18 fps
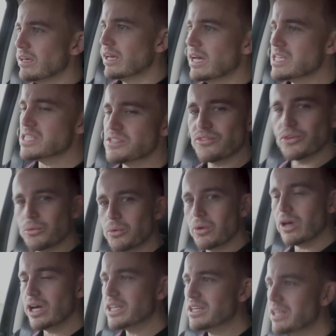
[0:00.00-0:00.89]
As for
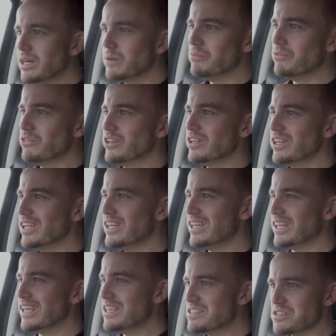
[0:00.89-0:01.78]
ride comfort,
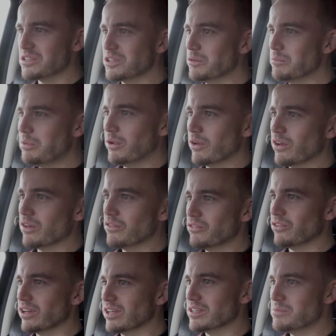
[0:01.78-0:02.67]
it isn't
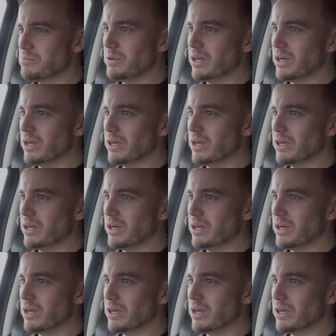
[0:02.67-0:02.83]
perfect,